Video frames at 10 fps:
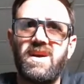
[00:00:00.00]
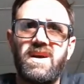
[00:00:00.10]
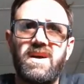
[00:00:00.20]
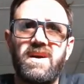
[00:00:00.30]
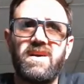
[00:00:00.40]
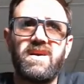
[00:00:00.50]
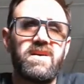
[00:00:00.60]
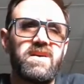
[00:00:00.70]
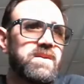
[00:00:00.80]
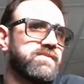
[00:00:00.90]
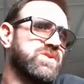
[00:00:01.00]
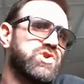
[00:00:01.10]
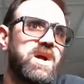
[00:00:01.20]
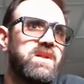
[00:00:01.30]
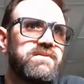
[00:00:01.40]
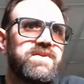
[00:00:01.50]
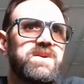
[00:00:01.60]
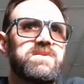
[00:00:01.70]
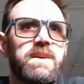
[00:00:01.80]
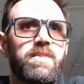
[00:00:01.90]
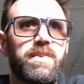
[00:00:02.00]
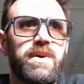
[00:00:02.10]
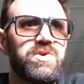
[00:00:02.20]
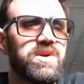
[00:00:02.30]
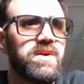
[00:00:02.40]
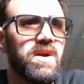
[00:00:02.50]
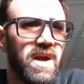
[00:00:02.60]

a shell and fill type approach.